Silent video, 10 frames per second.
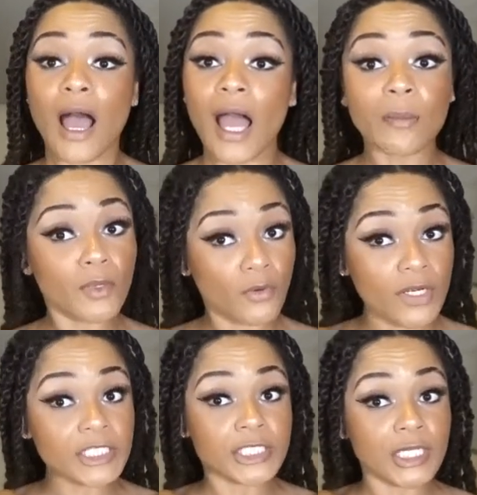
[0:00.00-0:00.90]
I'm
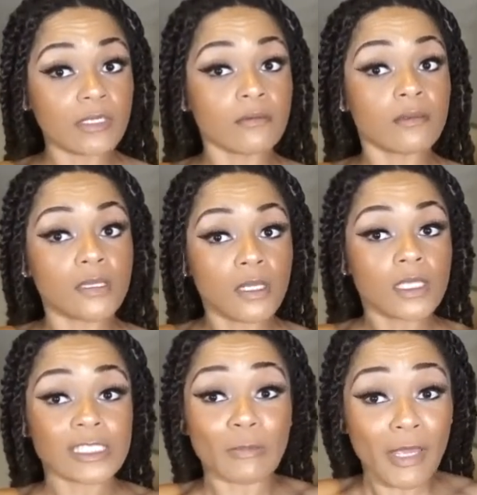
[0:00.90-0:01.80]
Christian,
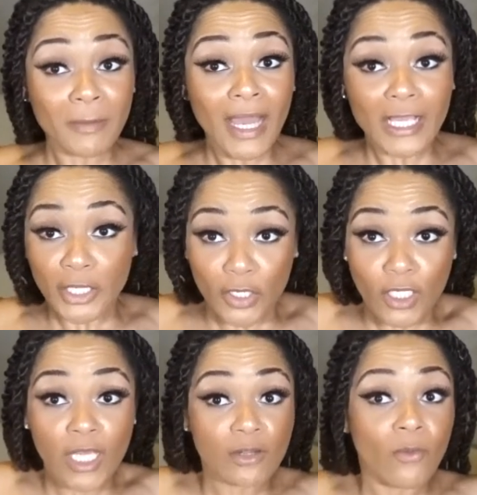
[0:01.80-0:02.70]
so maybe I could
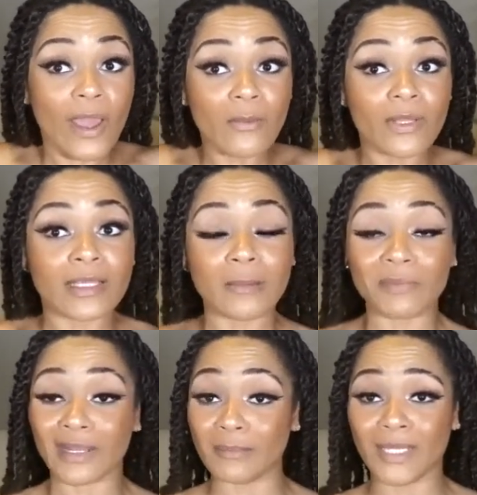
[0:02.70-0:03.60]
get away with it,
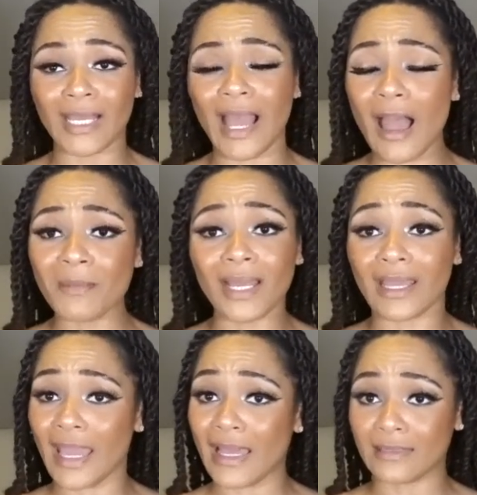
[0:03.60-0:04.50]
but I'm like, I'm not
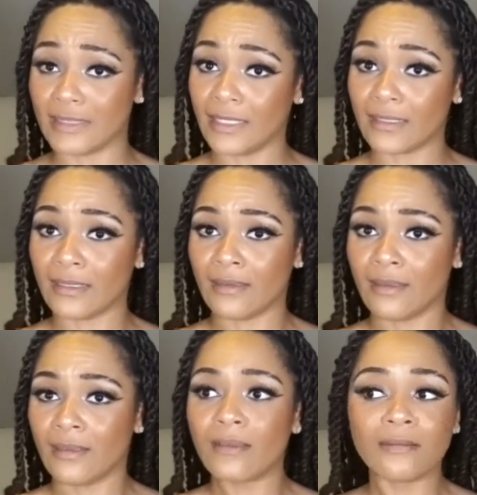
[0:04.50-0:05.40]
Catholic,
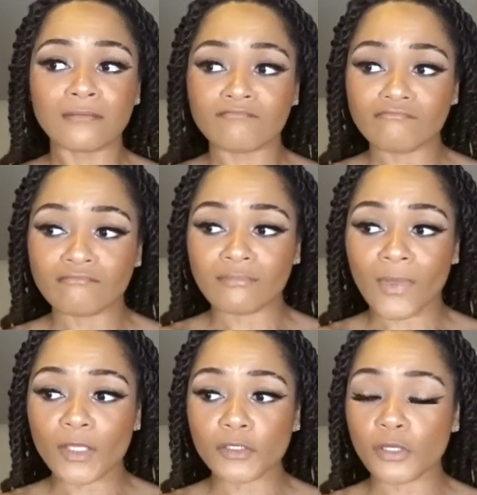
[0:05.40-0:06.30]

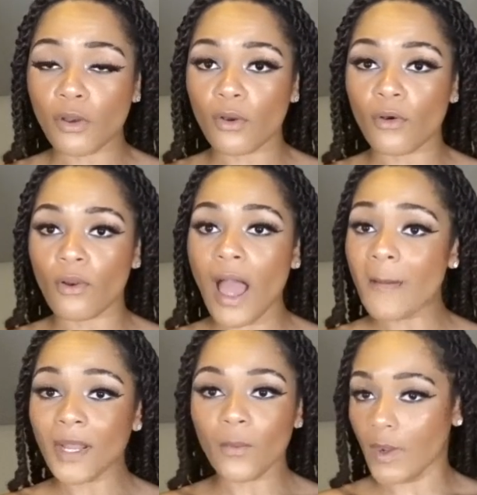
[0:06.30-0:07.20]
so I'm
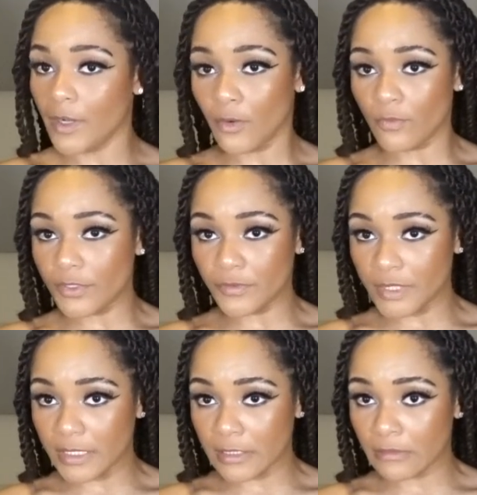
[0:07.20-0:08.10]
not wearing no
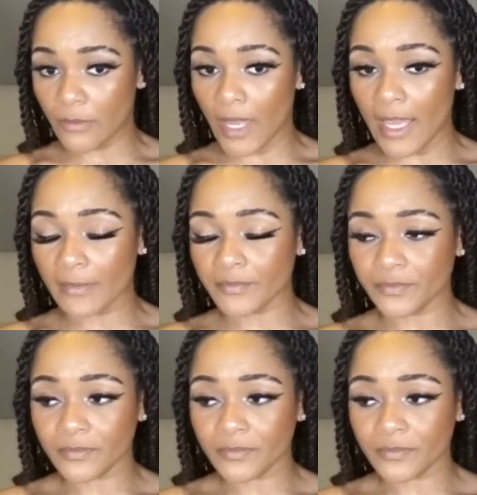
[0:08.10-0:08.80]
rosaries, okay?